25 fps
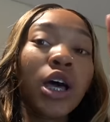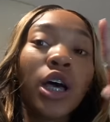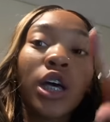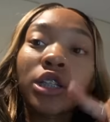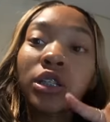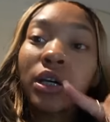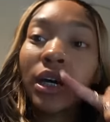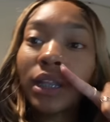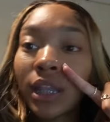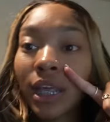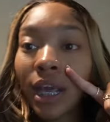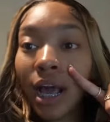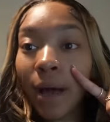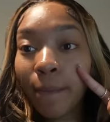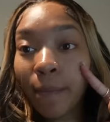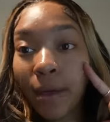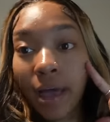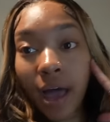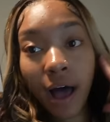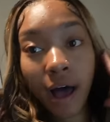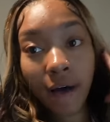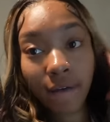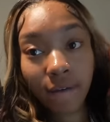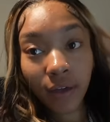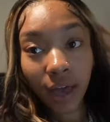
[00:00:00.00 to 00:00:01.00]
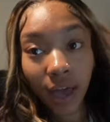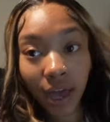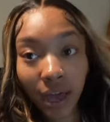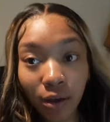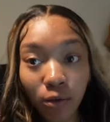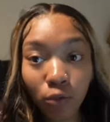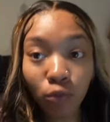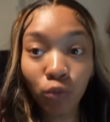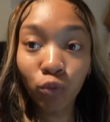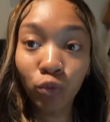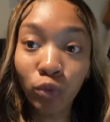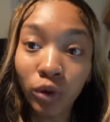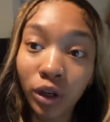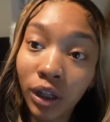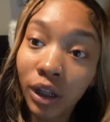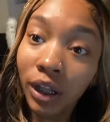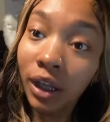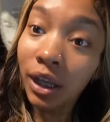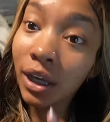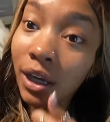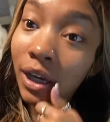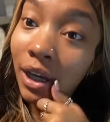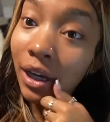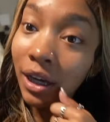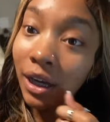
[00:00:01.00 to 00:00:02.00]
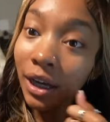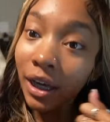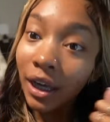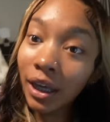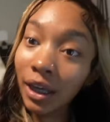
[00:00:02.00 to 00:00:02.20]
So I think I'm gonna have a really good